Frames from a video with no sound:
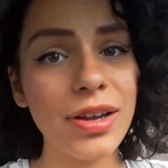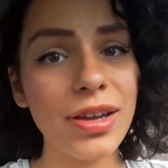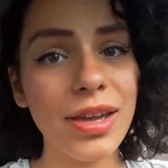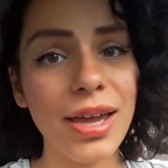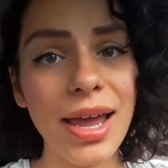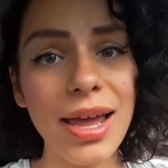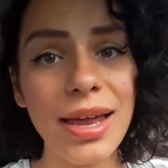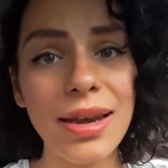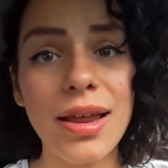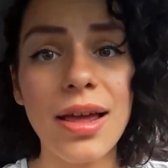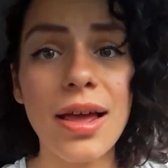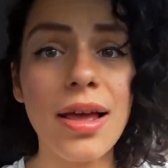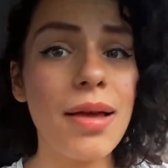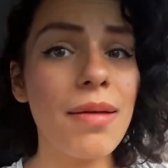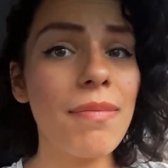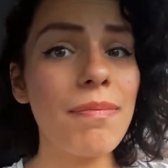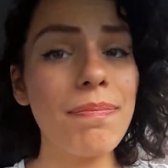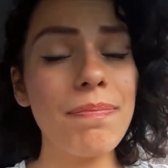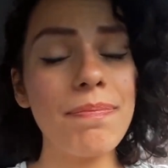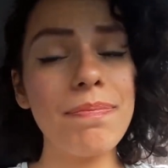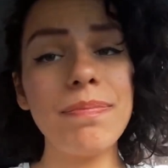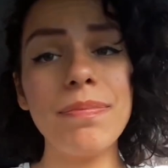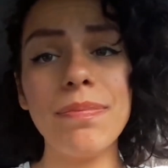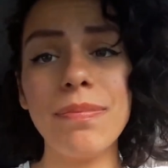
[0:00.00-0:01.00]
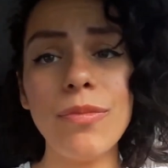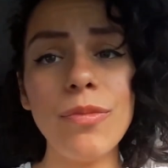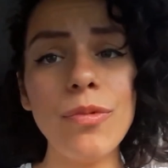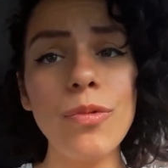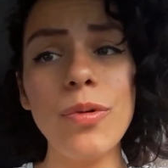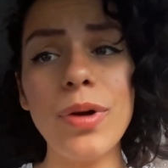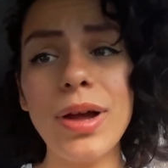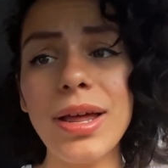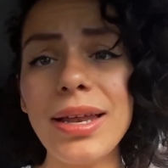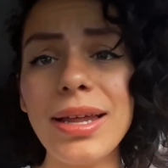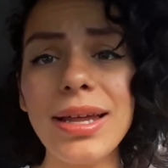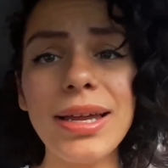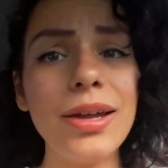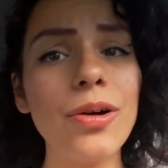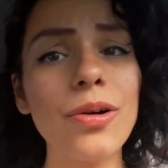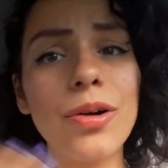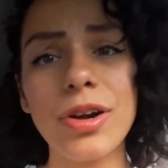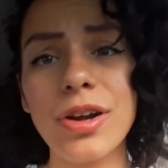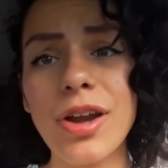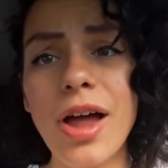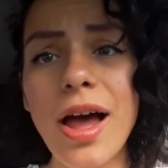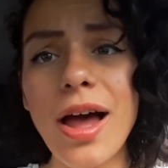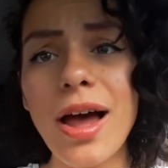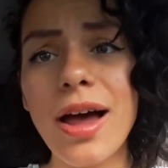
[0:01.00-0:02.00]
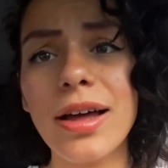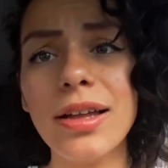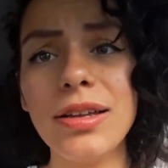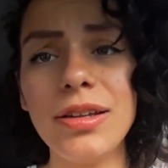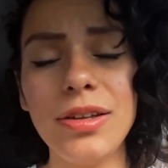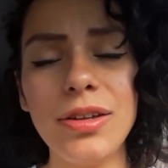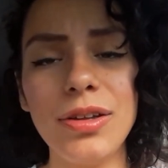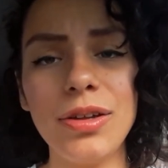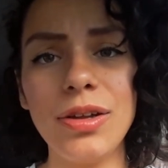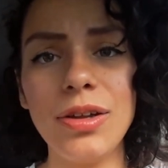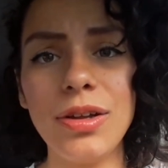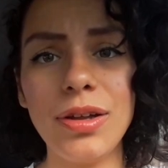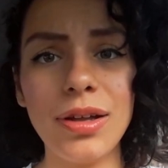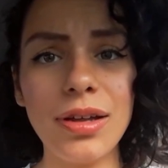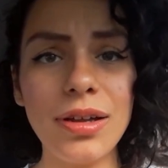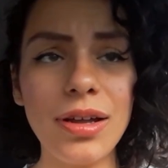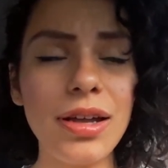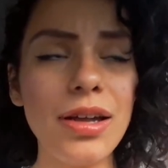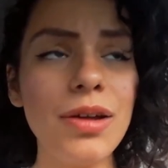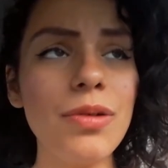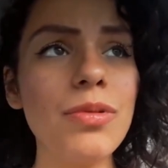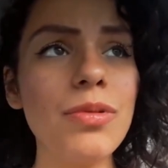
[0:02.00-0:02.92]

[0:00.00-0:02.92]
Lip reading: Willing or not, it was just